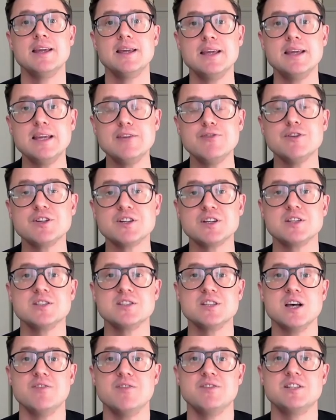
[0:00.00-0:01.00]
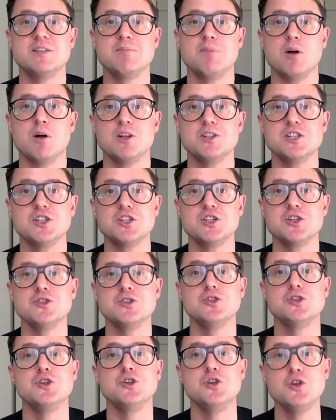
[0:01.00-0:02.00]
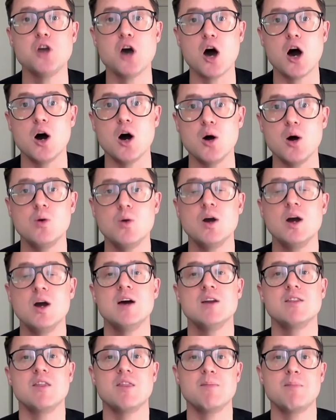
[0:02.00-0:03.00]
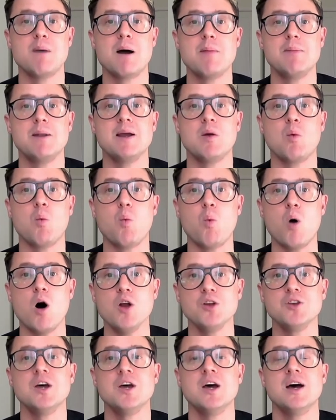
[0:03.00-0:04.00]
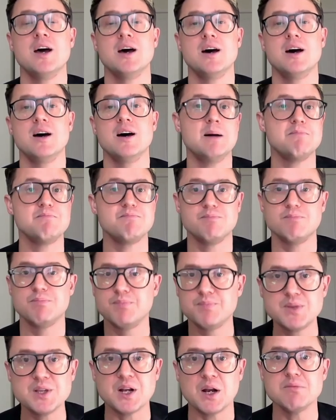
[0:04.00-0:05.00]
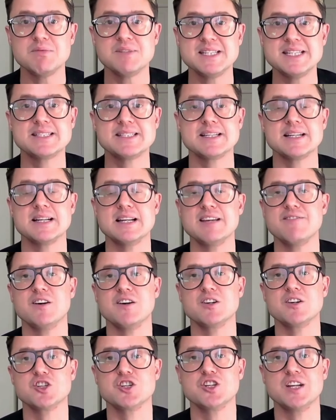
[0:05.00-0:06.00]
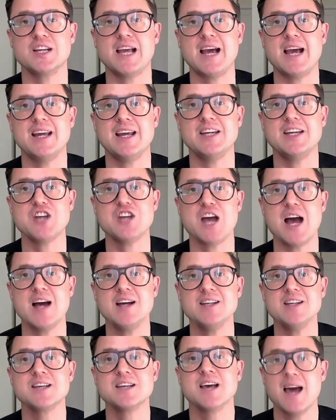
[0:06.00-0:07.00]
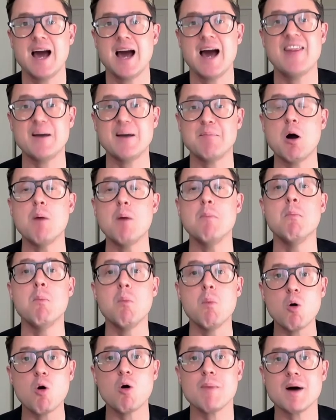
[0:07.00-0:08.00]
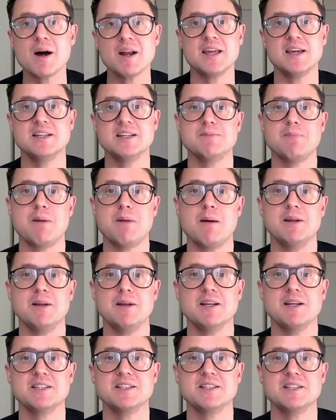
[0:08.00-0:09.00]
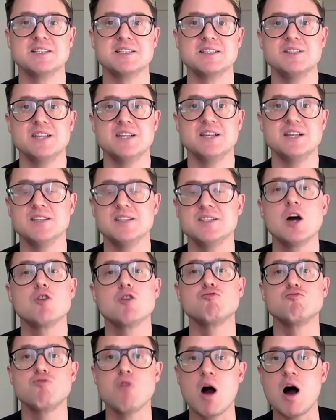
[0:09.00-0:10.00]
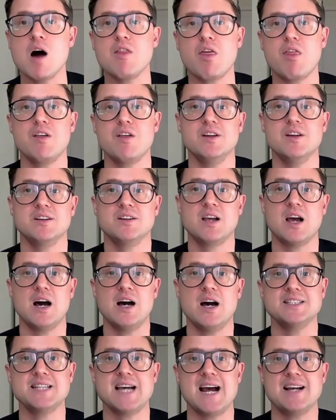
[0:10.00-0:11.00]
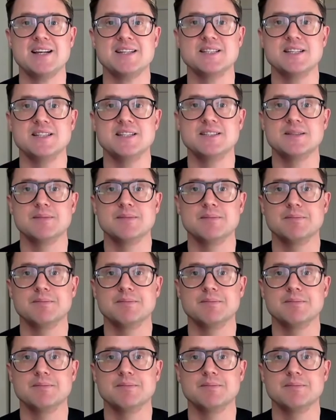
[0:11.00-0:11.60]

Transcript: even conservative politicians know that the public want decently functioning NHS, and they'll put more money into public services rather than cut taxes.